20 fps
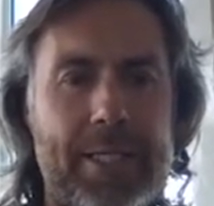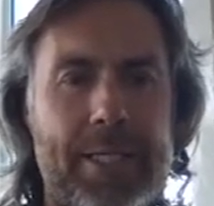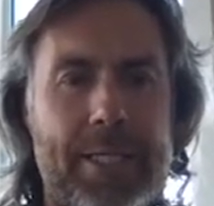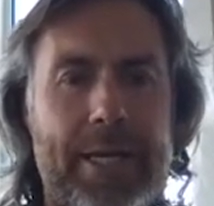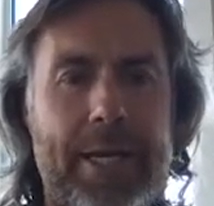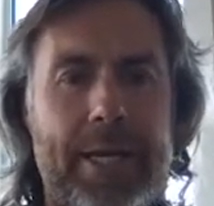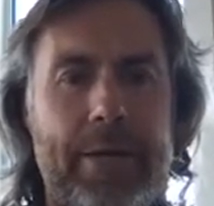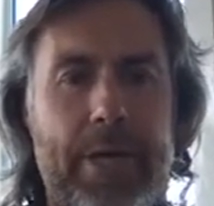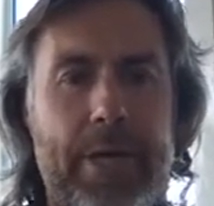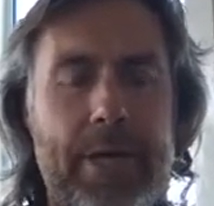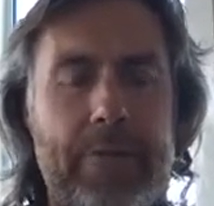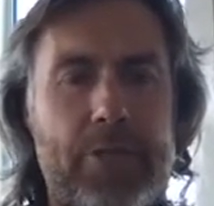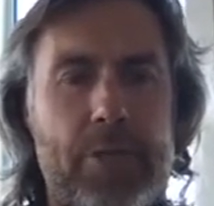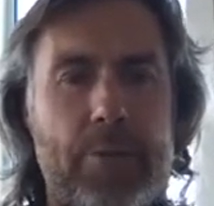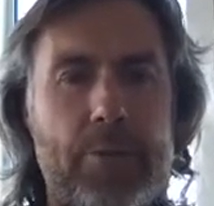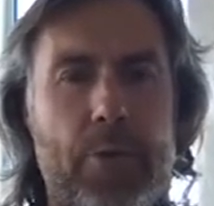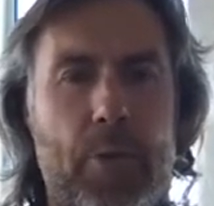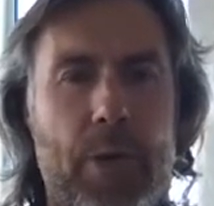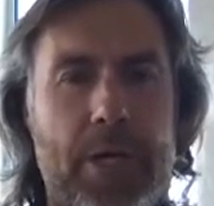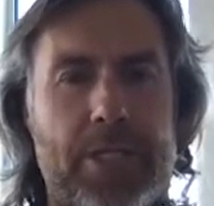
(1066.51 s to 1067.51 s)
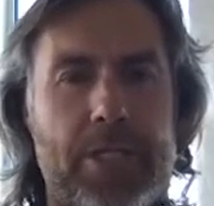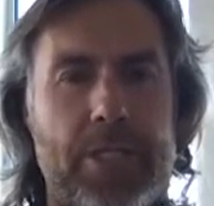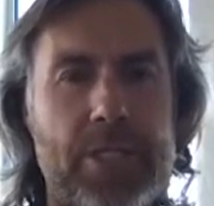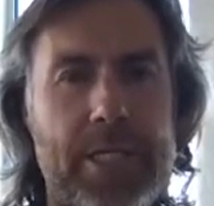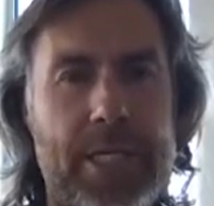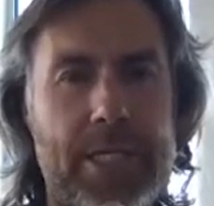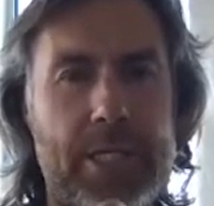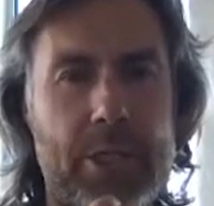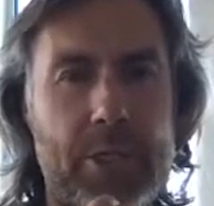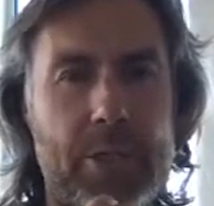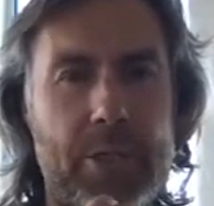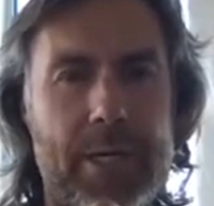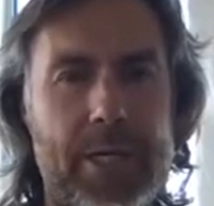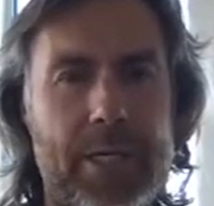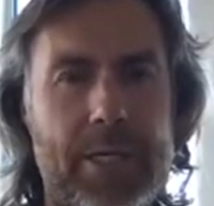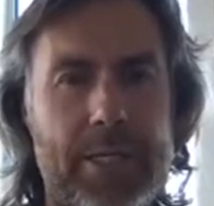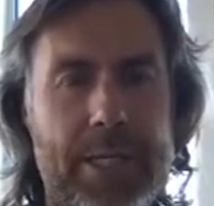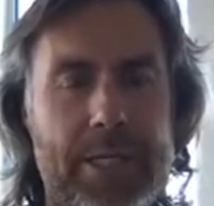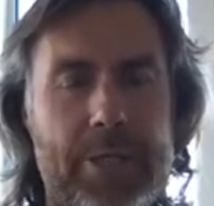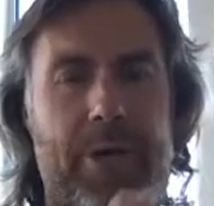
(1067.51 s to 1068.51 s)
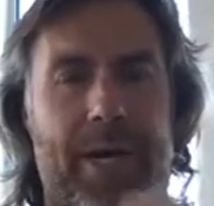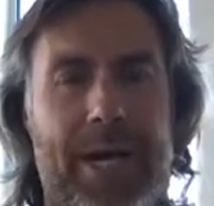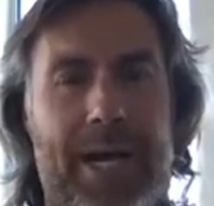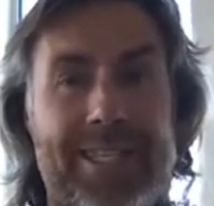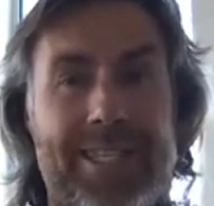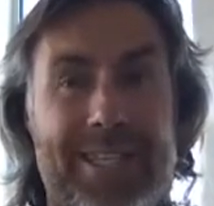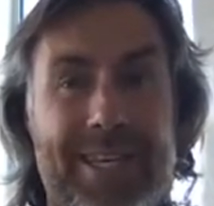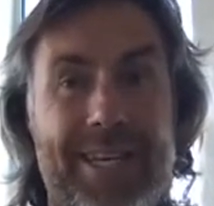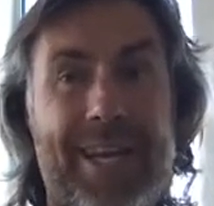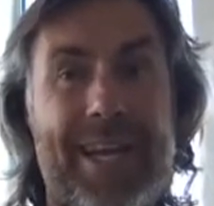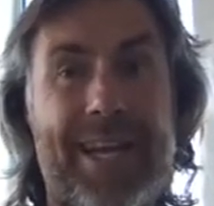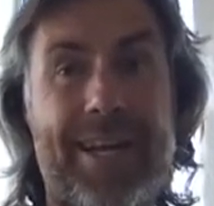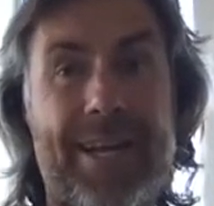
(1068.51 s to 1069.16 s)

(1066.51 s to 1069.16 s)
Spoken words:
Can you give some questions that you ask and